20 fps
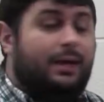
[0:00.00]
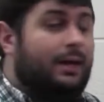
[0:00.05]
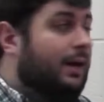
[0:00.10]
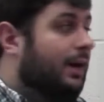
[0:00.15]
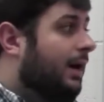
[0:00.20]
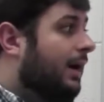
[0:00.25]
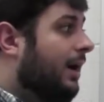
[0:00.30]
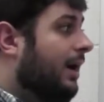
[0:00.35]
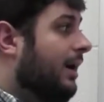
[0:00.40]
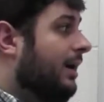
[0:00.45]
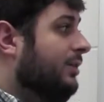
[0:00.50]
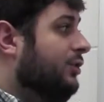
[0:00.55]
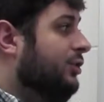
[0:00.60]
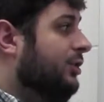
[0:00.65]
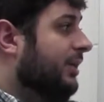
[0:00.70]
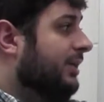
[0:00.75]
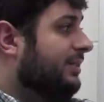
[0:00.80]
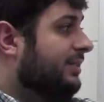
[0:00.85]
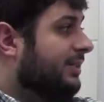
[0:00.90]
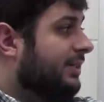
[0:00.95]

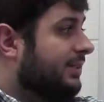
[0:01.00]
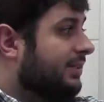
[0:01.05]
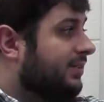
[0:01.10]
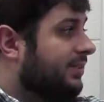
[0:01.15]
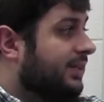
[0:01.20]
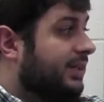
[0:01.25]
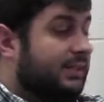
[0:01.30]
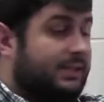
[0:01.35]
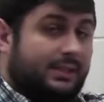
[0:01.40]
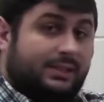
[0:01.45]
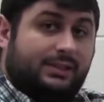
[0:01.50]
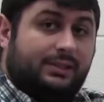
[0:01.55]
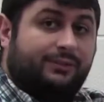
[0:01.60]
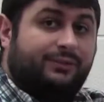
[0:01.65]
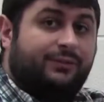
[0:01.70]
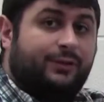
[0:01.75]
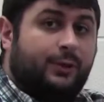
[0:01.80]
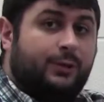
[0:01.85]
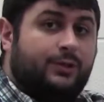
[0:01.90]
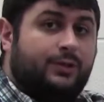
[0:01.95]
Just as this is the
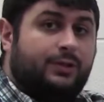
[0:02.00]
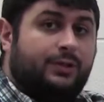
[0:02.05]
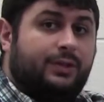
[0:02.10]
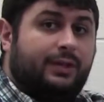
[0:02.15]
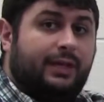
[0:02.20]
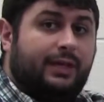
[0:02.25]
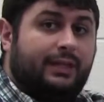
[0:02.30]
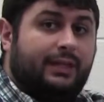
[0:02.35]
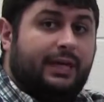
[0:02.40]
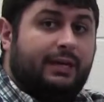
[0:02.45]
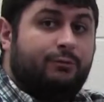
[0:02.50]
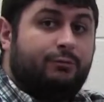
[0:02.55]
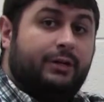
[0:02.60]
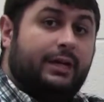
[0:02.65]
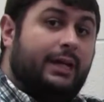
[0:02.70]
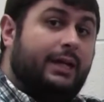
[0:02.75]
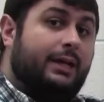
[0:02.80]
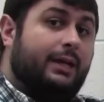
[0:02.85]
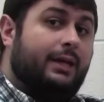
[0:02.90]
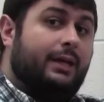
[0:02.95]
first thing they
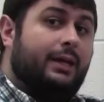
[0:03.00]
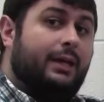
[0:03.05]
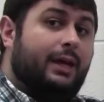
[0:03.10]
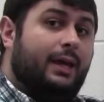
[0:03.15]
read,